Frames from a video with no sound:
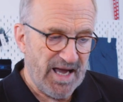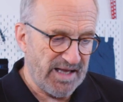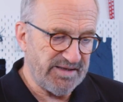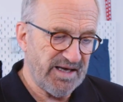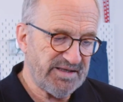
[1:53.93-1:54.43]

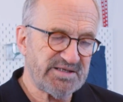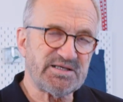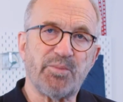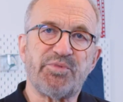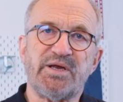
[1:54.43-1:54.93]
And that is
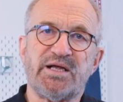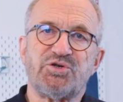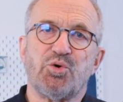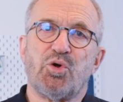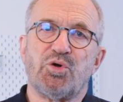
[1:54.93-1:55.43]
something that
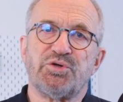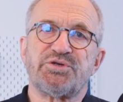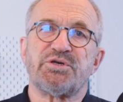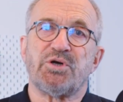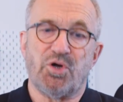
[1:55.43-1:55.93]
you
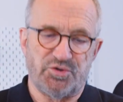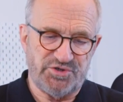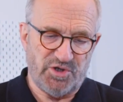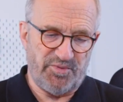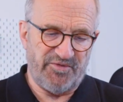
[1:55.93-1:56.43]
hold on
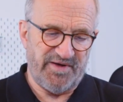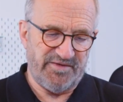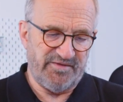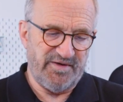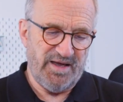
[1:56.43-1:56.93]
top of
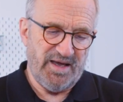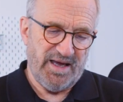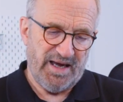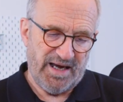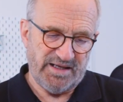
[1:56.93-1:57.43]
it
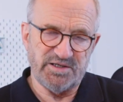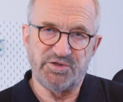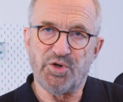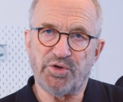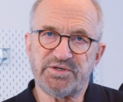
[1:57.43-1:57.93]
and the
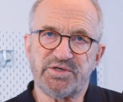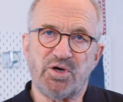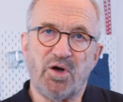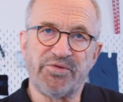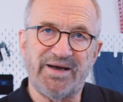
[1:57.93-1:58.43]
knot
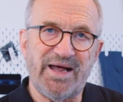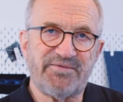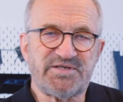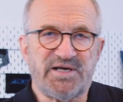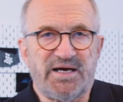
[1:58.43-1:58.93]
on the
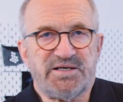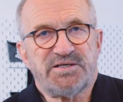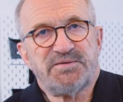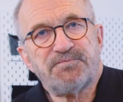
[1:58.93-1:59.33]
left side.